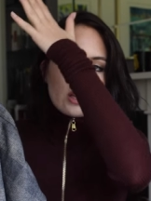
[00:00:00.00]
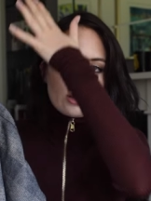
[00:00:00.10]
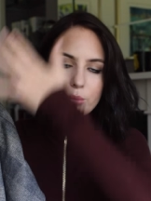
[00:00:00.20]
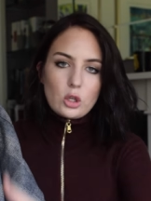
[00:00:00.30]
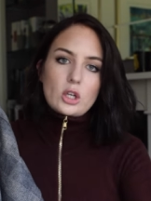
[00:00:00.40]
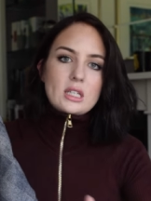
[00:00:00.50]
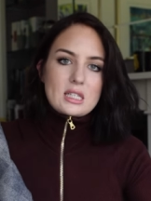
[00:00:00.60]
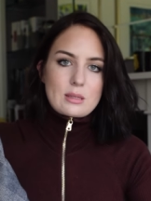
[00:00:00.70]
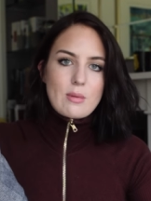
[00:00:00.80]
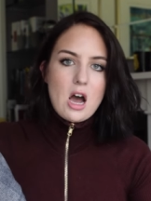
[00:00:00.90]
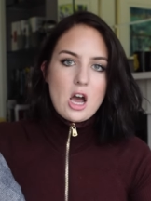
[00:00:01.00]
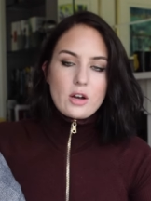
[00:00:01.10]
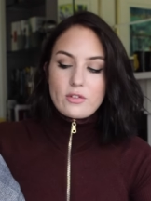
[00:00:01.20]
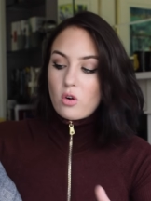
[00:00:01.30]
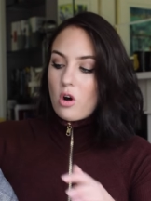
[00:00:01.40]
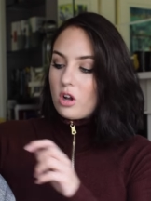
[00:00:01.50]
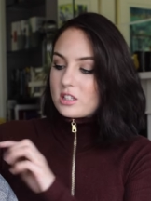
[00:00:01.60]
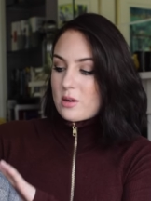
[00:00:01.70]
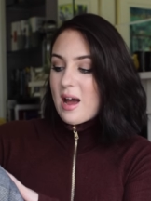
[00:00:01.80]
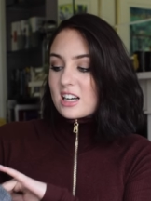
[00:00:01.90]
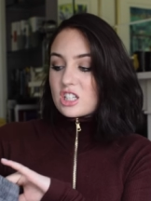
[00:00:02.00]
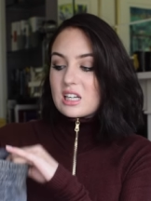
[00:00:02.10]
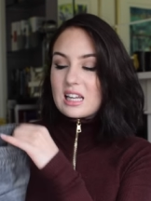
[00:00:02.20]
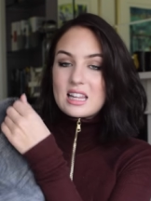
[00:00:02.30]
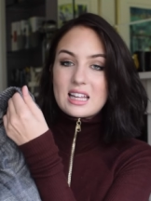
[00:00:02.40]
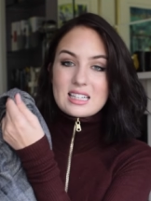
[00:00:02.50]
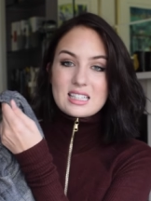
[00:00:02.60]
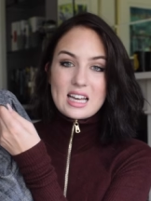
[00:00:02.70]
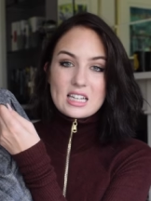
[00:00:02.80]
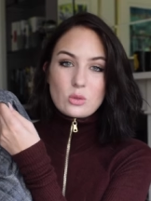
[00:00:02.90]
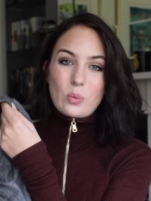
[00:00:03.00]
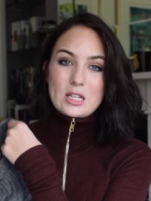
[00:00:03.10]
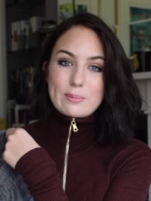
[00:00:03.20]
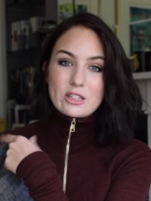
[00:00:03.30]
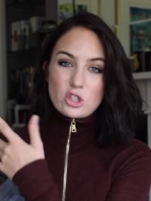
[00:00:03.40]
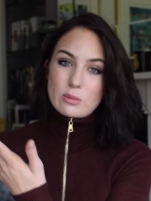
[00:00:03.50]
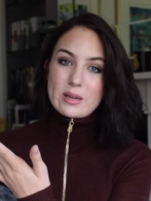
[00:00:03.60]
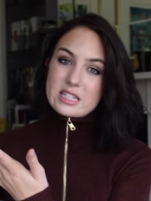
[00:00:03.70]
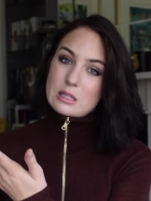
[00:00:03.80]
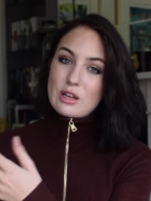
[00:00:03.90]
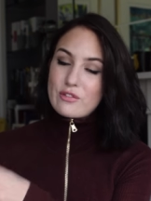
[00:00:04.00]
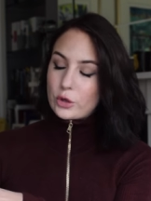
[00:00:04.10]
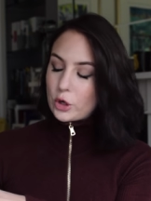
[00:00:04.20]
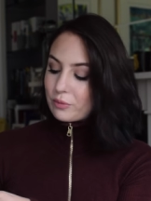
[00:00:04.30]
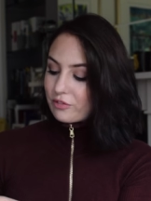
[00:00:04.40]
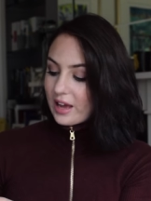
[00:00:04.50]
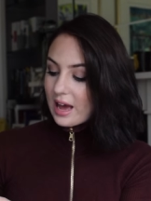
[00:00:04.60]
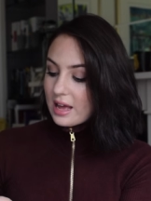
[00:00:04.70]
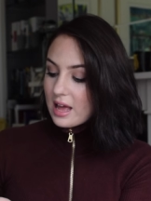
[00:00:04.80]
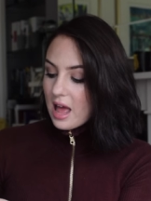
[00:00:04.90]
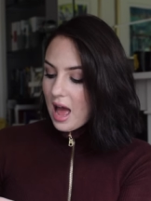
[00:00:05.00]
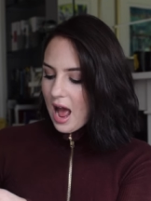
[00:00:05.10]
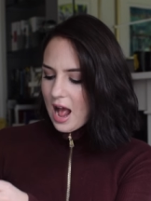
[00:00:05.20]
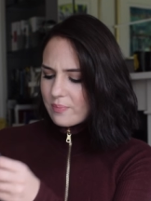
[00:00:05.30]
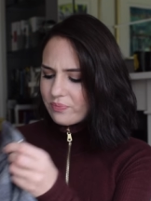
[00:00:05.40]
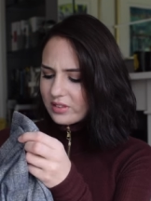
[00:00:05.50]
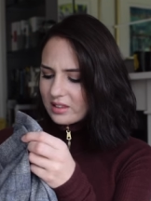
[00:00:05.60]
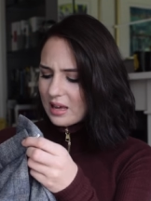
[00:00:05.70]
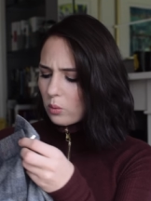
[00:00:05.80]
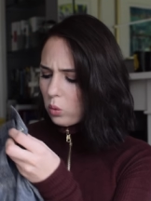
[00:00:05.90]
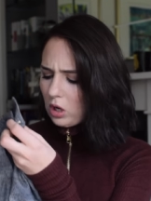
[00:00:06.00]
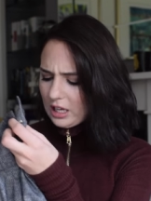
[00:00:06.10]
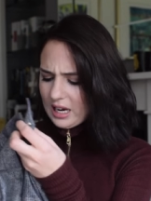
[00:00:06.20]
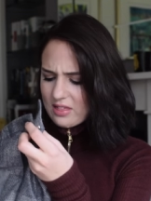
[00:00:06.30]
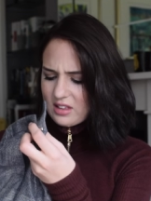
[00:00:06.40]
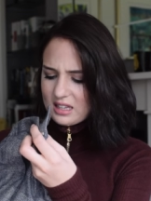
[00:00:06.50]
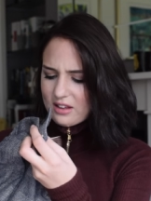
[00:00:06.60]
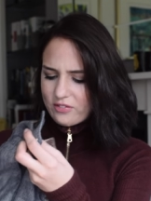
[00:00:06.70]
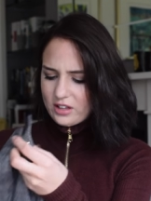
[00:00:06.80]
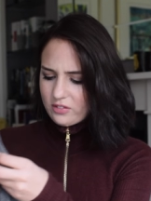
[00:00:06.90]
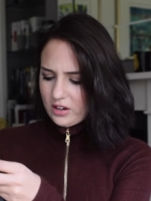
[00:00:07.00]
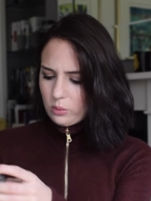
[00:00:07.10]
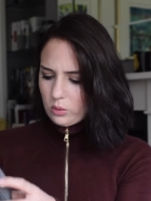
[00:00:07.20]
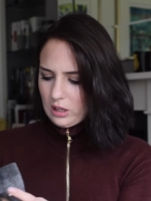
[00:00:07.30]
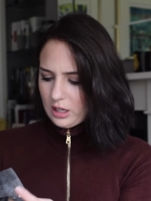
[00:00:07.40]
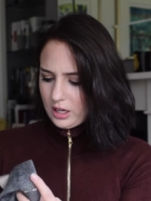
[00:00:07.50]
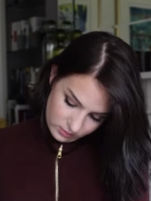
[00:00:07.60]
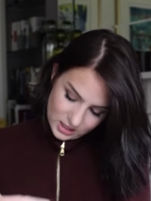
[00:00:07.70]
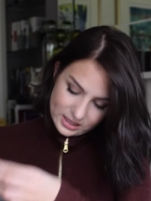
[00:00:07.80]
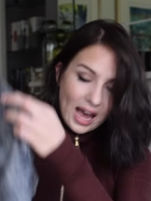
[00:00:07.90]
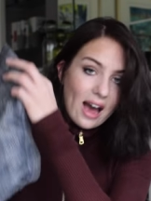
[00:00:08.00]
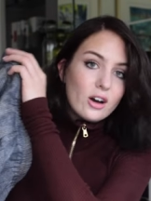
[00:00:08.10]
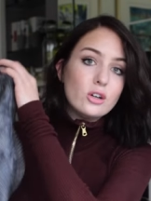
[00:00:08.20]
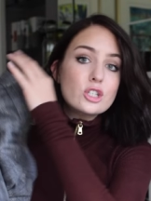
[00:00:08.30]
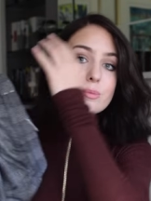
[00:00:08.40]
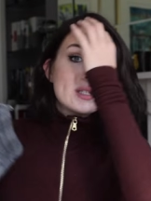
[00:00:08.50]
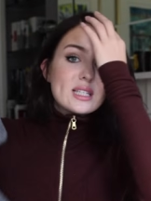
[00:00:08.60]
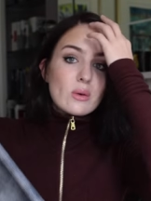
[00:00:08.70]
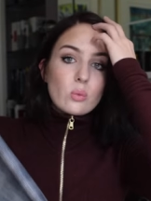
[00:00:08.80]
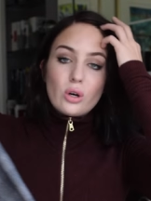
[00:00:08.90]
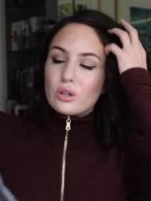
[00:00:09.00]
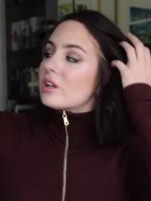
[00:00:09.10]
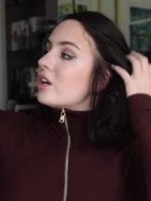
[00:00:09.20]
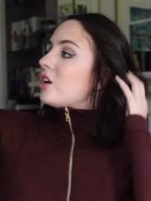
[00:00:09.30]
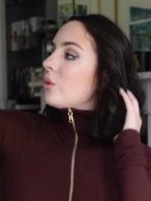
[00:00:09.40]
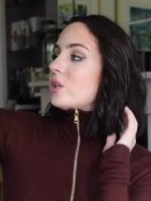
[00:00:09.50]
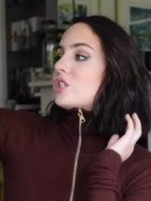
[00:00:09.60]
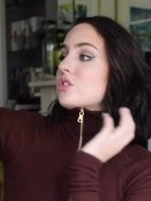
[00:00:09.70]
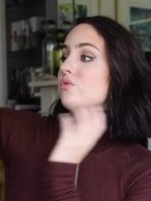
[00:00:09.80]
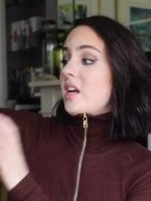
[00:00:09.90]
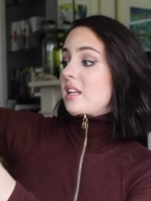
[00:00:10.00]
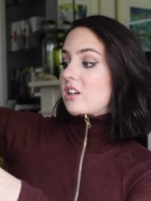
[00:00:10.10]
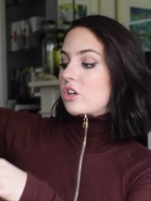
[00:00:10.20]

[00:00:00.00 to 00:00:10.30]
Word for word: them looking smart overall. So actually the elasticated waistband just makes them even comfier. And um, they're woolen, I think they feel very woolen. Yeah, 100% wool, which is really